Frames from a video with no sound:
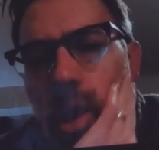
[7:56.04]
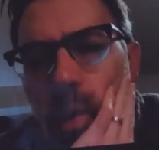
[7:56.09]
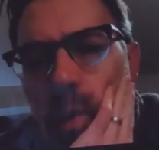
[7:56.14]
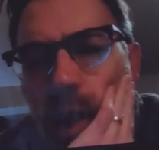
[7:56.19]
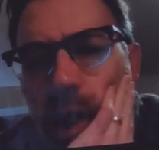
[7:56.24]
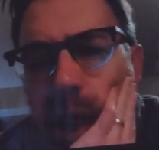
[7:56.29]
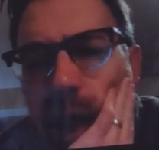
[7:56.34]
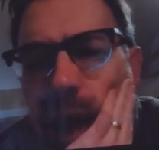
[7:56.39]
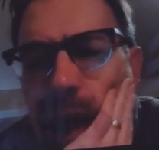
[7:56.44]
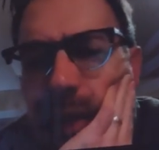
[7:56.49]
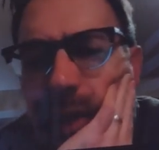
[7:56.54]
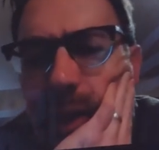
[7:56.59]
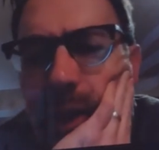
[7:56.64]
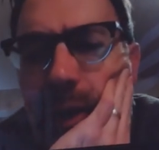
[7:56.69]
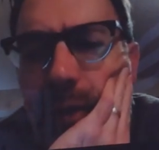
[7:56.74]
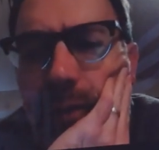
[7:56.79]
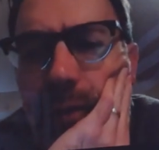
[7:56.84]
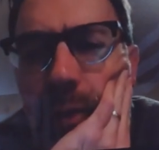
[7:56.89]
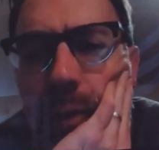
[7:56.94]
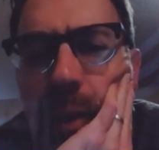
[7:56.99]
Well, I
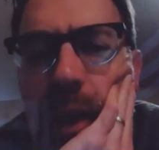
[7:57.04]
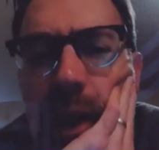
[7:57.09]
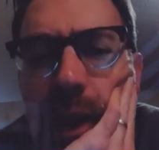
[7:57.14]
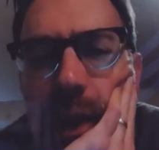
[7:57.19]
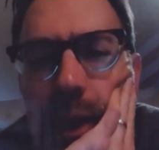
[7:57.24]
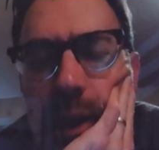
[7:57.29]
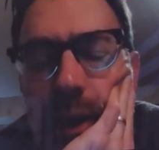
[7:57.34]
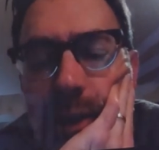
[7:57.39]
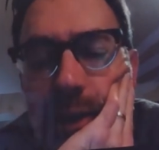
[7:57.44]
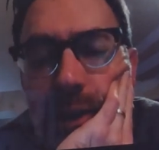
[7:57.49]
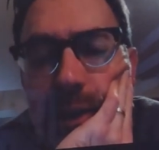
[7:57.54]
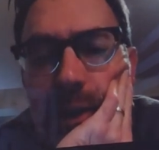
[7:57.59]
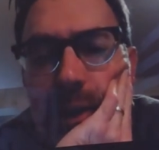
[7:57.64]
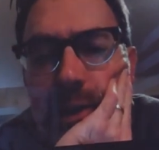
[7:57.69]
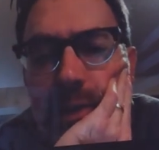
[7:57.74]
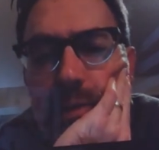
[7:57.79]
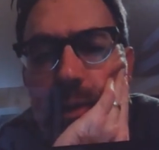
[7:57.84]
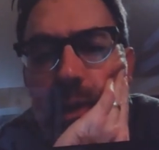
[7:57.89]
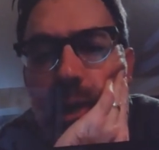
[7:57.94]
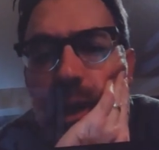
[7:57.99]
think for me, it's
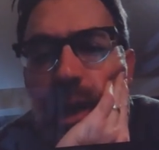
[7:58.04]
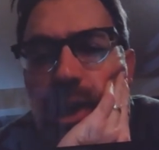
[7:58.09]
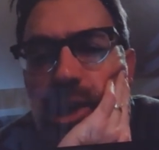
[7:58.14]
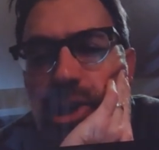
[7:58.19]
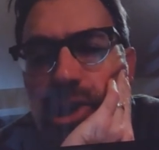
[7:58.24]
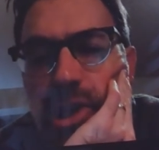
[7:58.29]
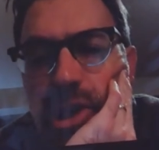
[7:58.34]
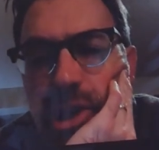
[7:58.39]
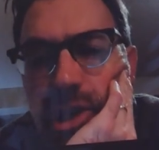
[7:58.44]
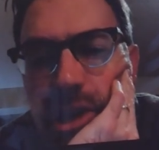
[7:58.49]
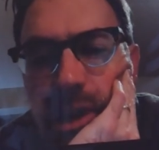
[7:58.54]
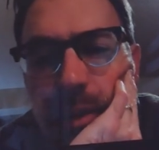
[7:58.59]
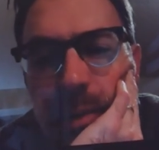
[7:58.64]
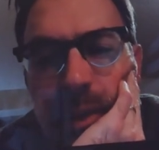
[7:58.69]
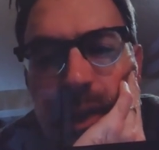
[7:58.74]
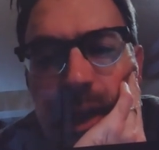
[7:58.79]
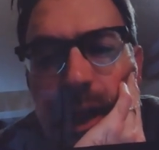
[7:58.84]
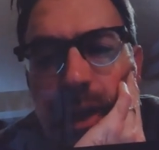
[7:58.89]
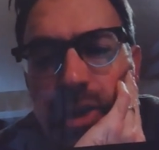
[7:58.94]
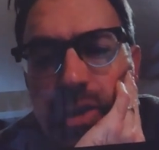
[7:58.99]
this relationship
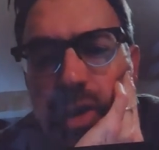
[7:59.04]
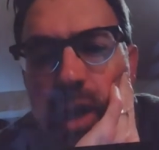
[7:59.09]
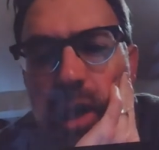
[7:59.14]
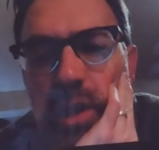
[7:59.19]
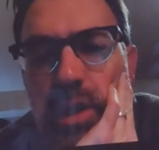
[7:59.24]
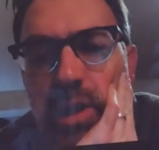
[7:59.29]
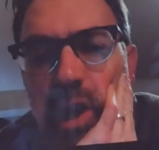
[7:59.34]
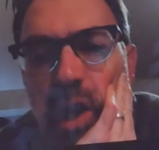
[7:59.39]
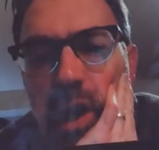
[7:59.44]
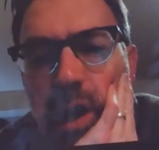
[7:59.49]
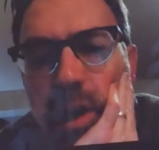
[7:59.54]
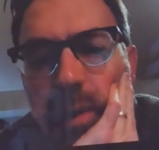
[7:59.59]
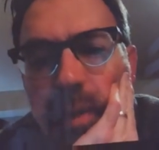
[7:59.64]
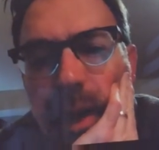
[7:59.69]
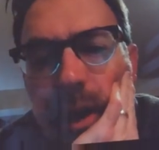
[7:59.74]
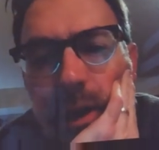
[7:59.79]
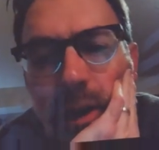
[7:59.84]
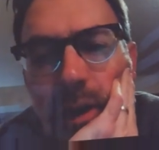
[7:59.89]
that I tried to talk about